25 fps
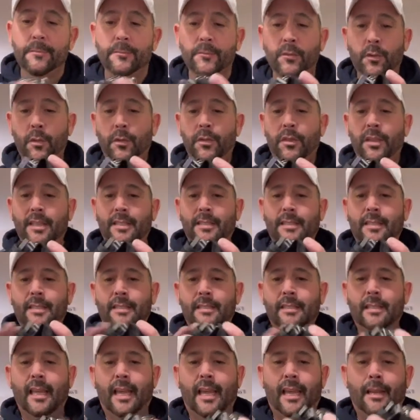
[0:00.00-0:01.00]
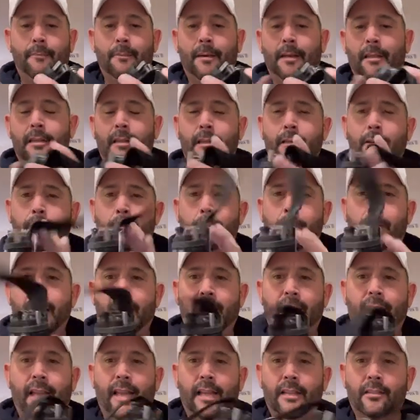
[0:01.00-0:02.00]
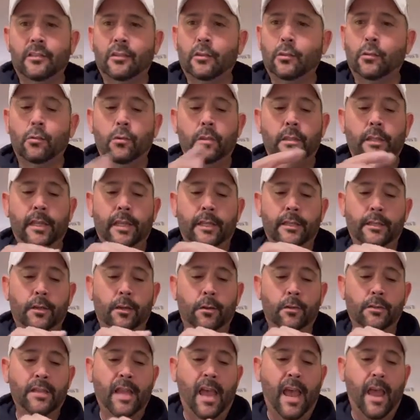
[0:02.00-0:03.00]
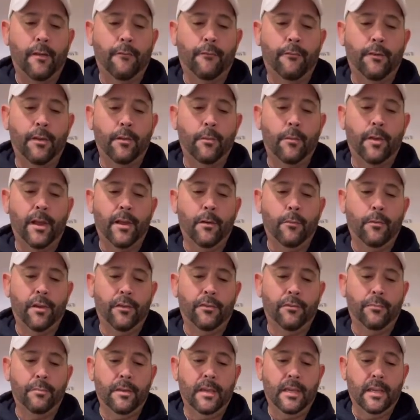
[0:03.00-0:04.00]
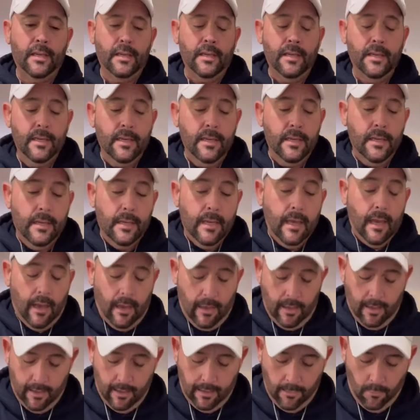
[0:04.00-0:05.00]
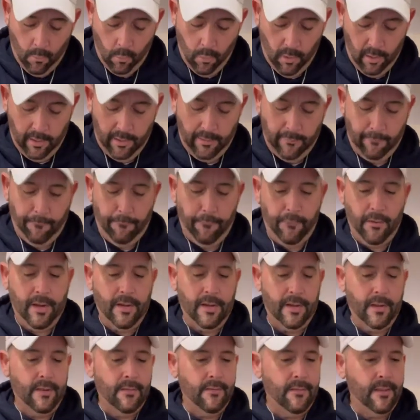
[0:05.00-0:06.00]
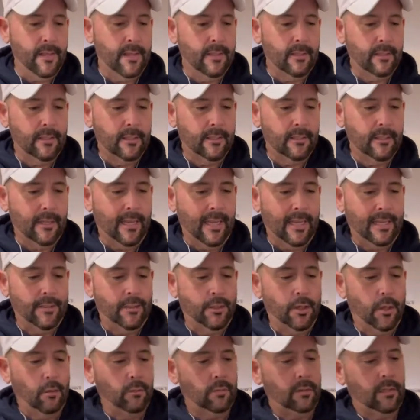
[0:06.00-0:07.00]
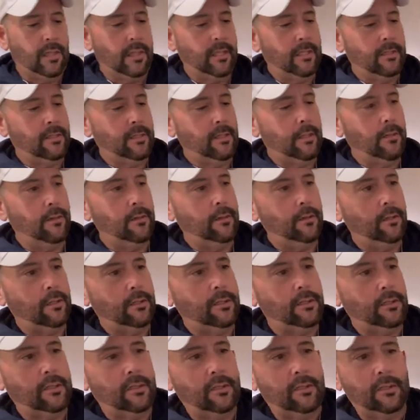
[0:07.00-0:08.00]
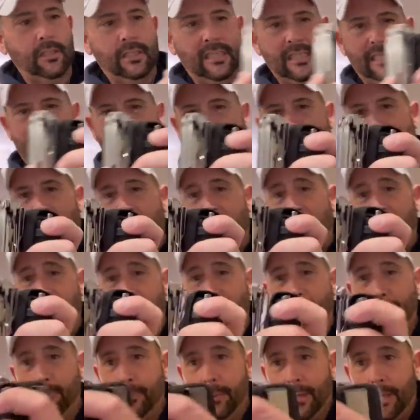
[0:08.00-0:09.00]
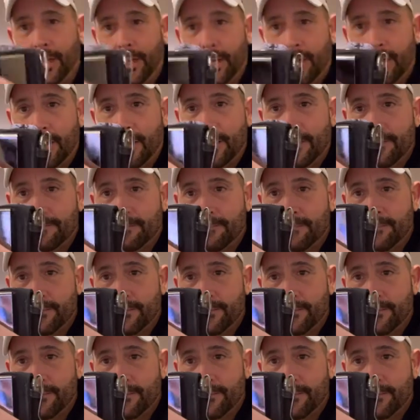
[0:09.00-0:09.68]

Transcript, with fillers: So this is like my little badass toolkit goes everywhere with me. Uh, will it fit in this? I don't think so. It looks kind of bigger.